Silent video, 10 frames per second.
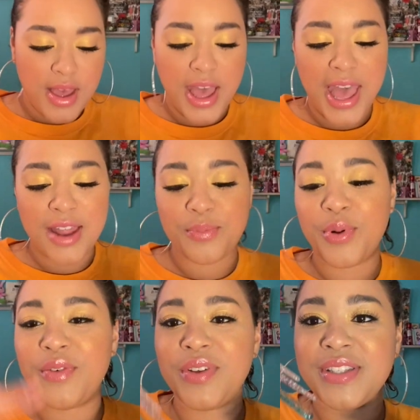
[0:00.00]
I had
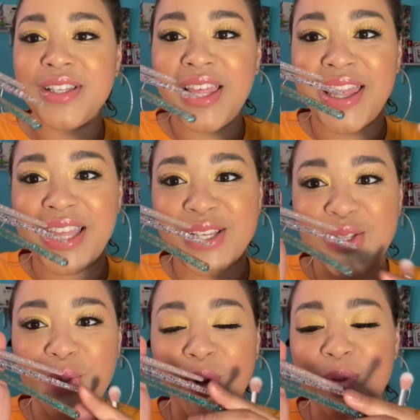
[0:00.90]
previously
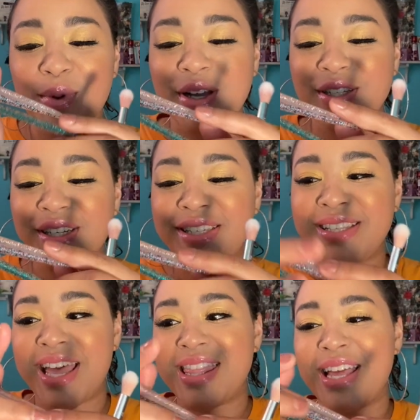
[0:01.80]
these three
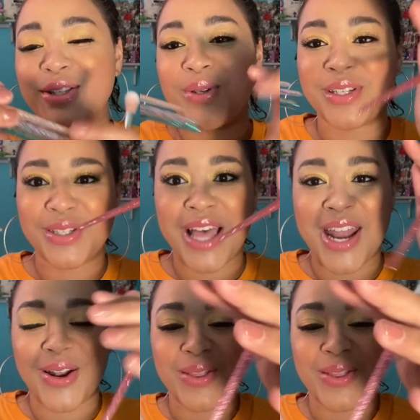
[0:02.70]
brushes and then so I just added